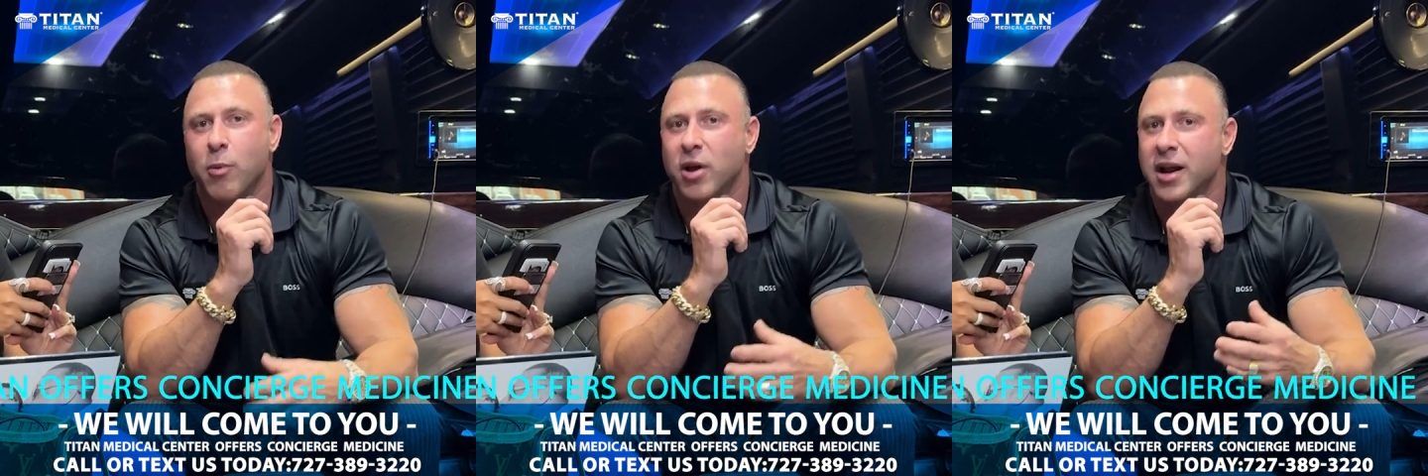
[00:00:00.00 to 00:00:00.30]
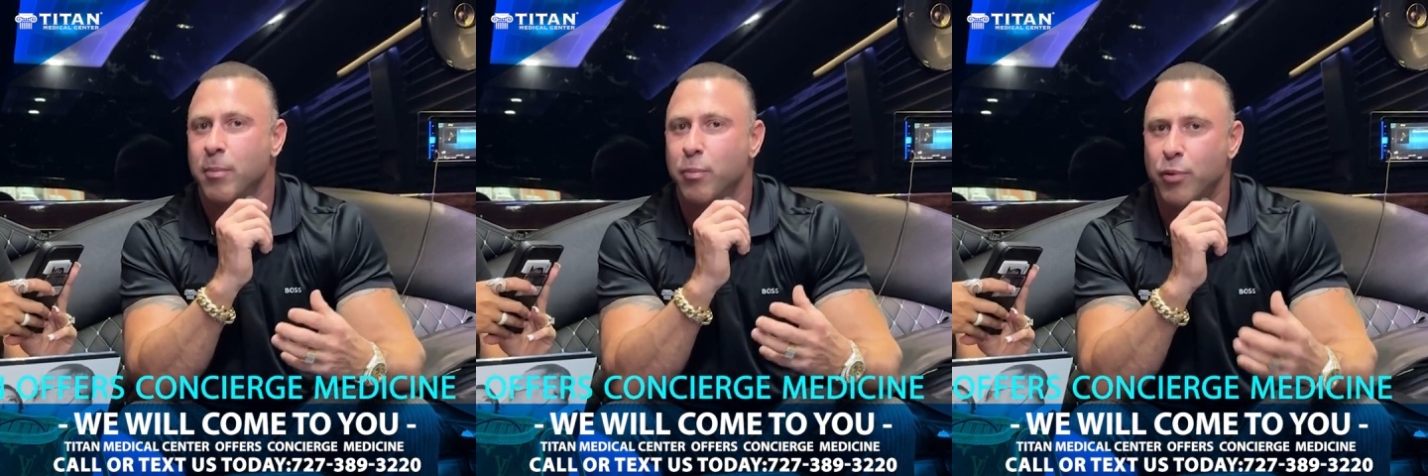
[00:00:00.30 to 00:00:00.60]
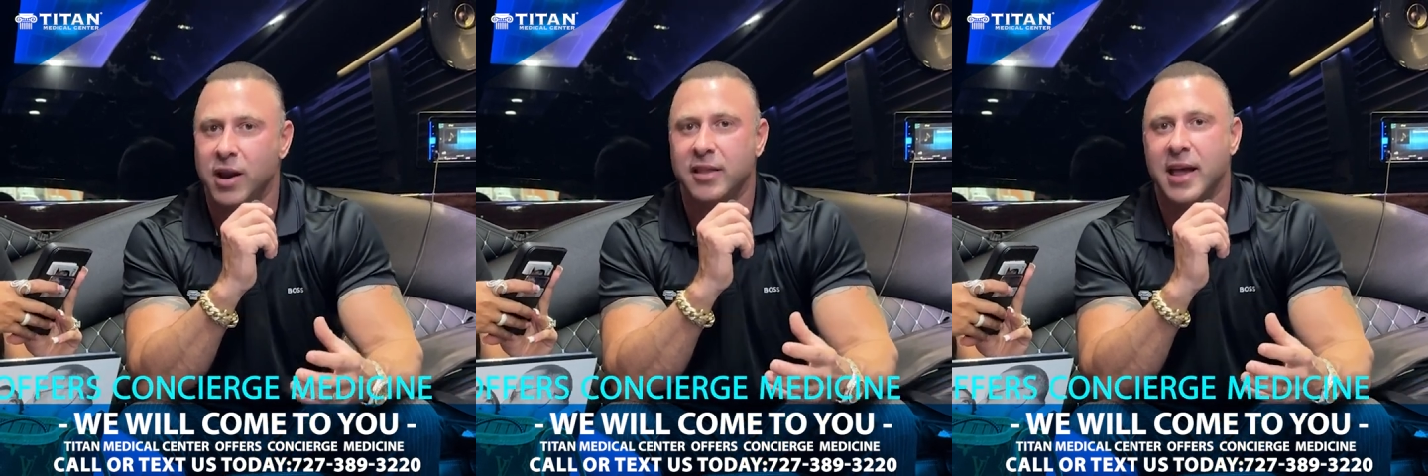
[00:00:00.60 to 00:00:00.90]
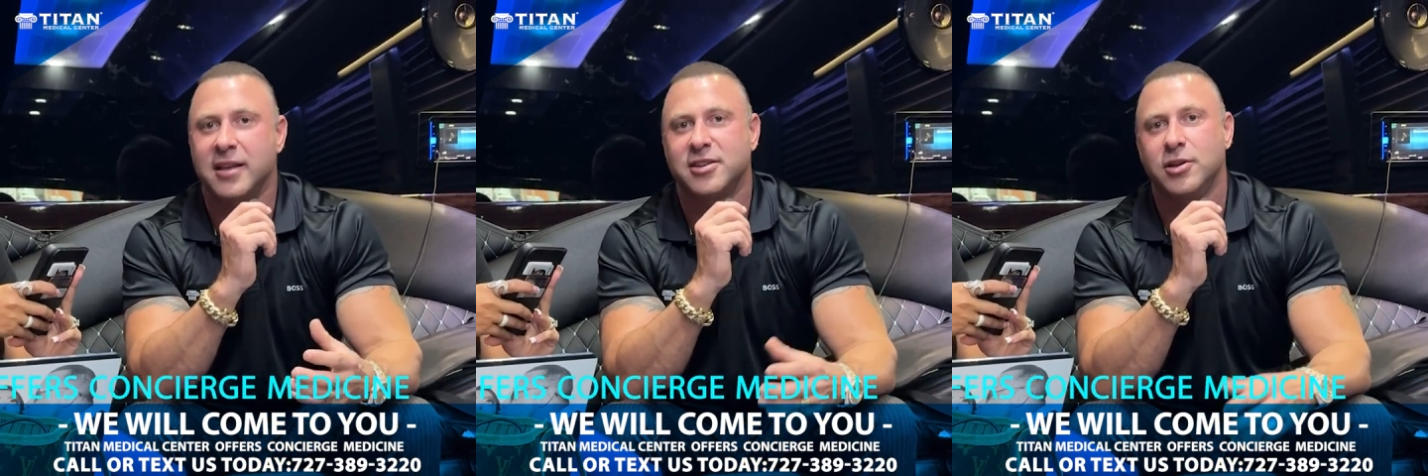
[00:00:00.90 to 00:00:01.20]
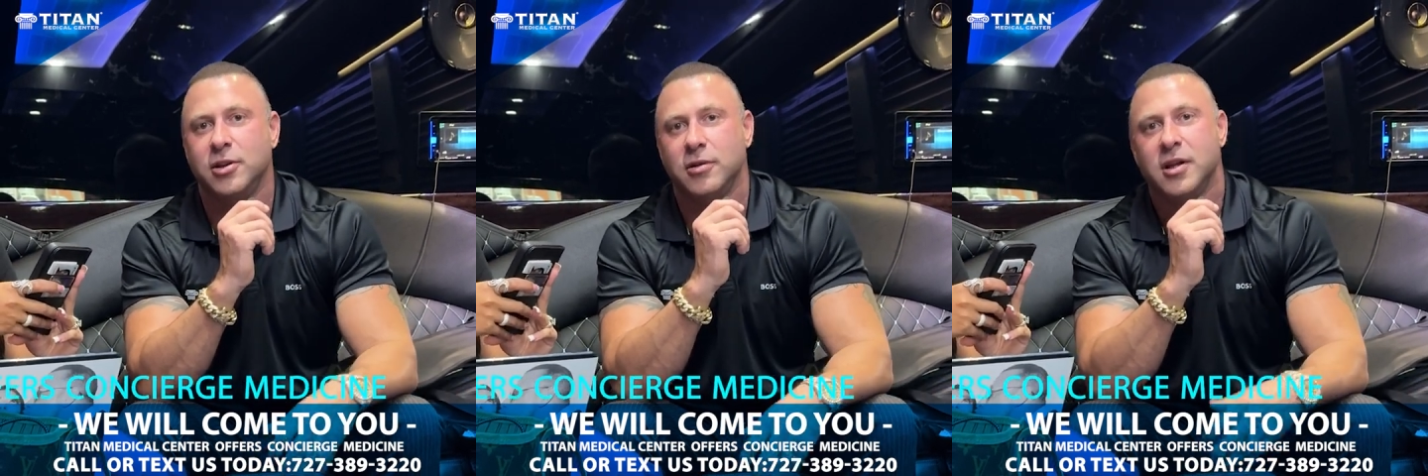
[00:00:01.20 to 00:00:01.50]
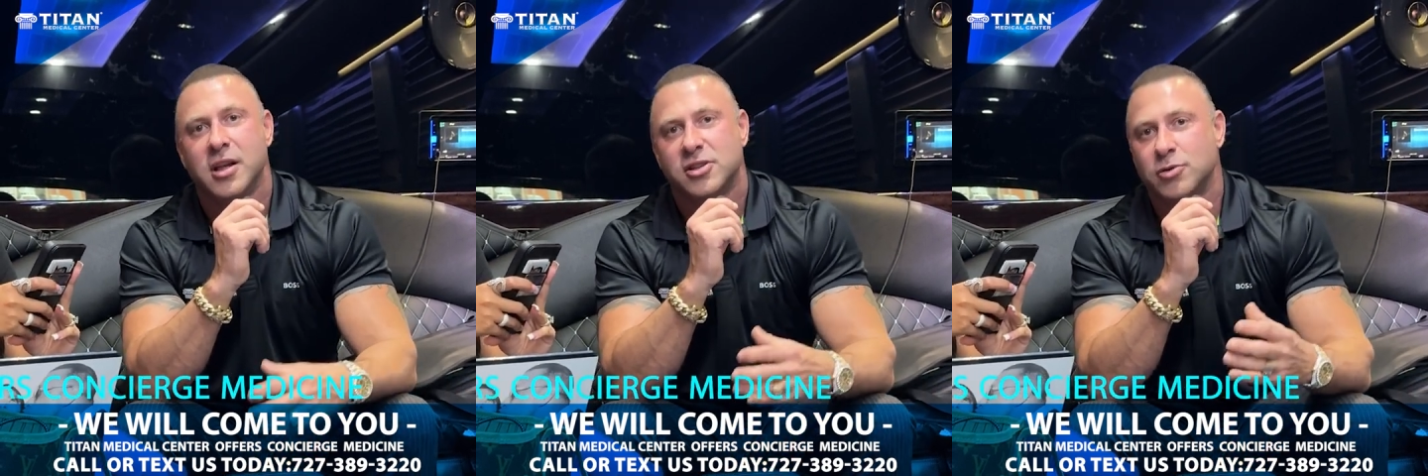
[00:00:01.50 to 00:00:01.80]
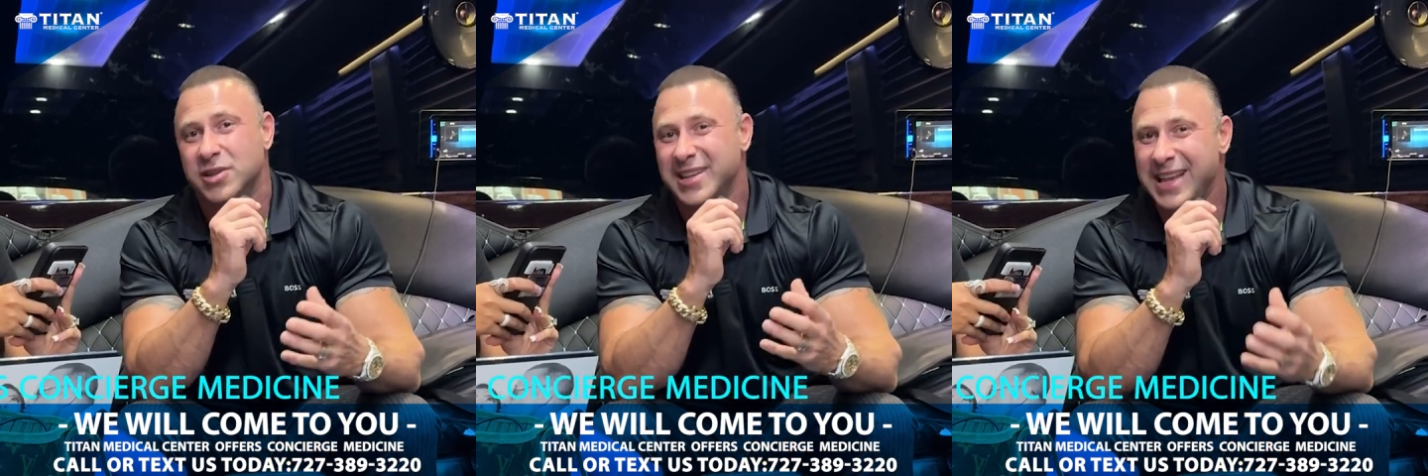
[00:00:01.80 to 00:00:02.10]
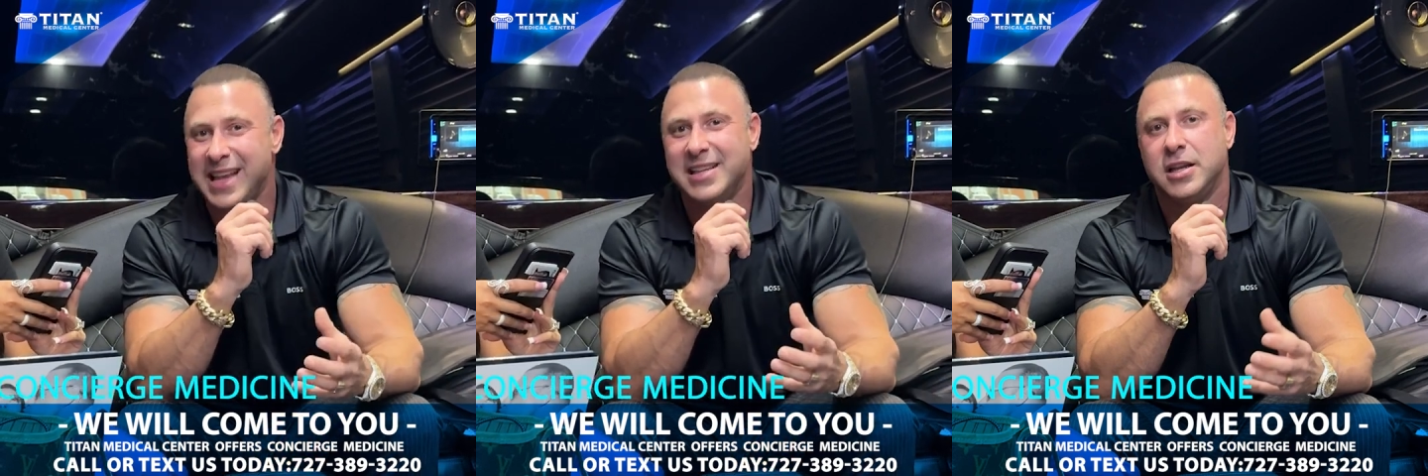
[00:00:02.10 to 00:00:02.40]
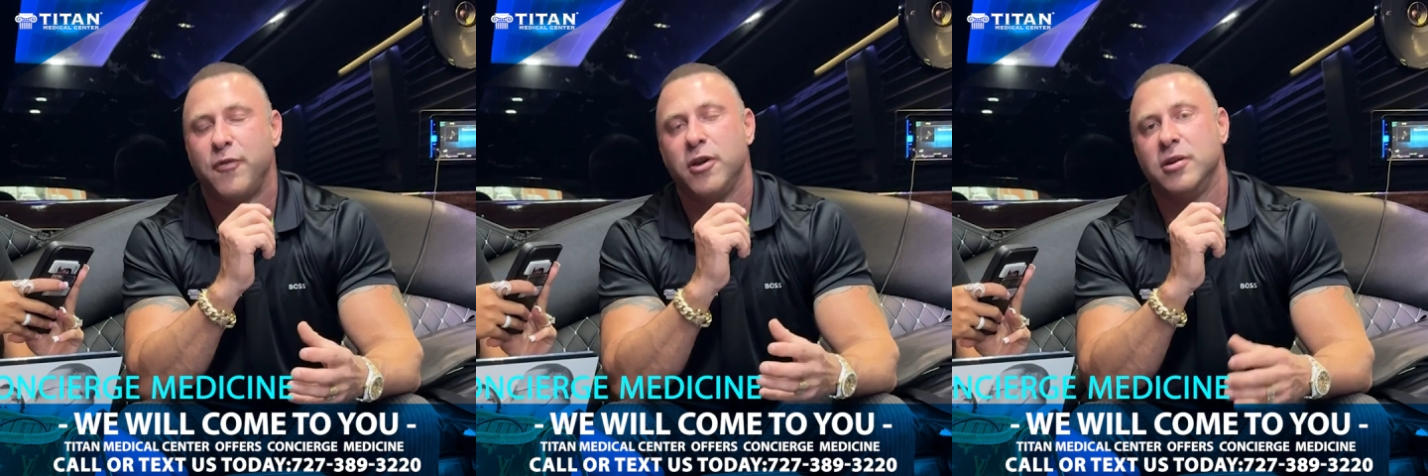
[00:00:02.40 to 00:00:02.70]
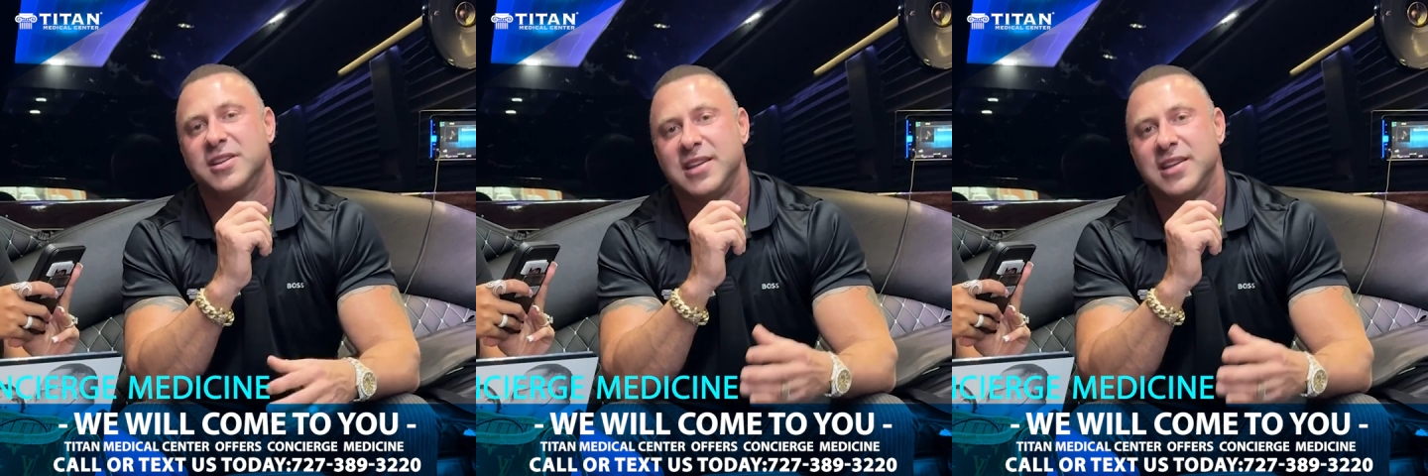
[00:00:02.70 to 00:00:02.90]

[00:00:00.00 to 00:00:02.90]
and we're going to bring that to you so it's easy for you to